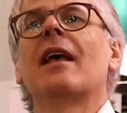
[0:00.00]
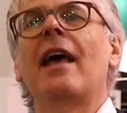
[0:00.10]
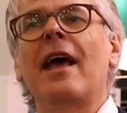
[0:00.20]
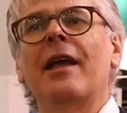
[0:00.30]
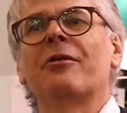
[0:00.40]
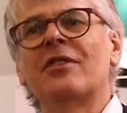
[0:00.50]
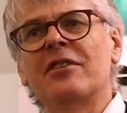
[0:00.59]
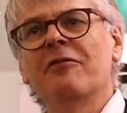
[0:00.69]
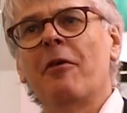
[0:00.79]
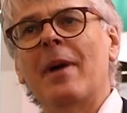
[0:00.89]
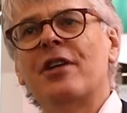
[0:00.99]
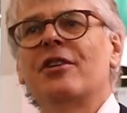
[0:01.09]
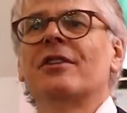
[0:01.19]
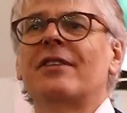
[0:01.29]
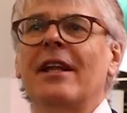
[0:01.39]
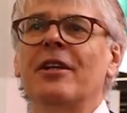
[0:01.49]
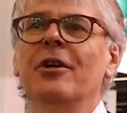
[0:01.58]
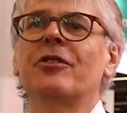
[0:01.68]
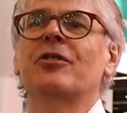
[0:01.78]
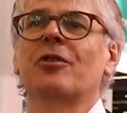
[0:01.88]
and this information is then
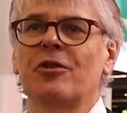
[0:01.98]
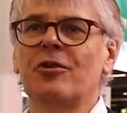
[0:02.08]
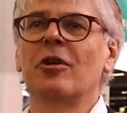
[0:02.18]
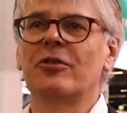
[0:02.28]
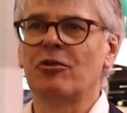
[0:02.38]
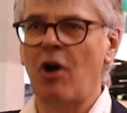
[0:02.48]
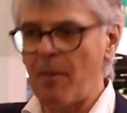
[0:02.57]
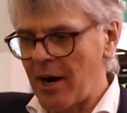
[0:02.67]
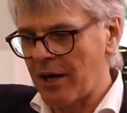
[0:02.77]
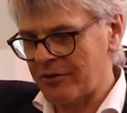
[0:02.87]
used to control the robot,